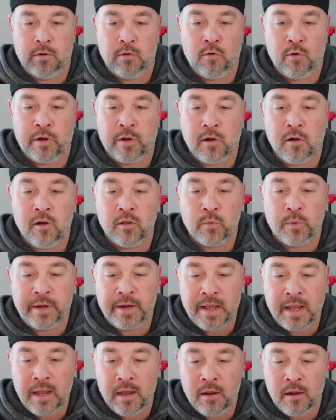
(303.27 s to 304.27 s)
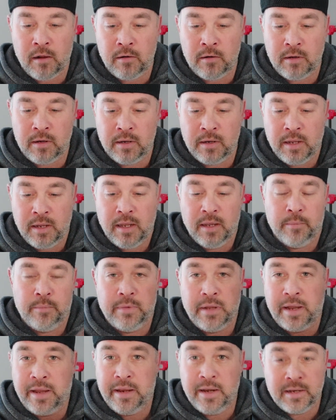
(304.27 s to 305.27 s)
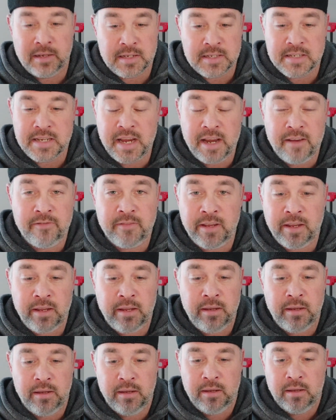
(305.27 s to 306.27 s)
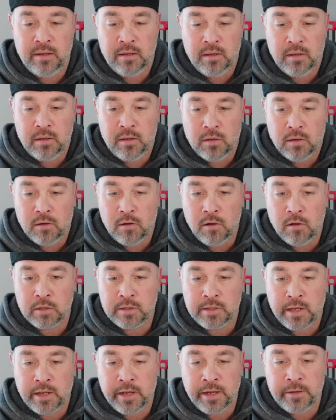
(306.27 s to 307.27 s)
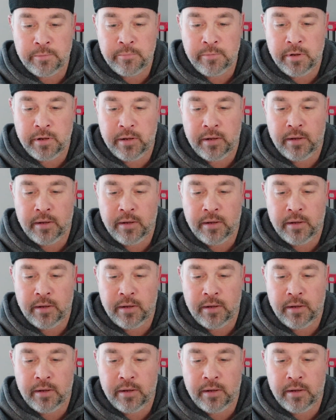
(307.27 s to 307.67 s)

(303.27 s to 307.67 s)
going all the way down, not hitting the safety all the time.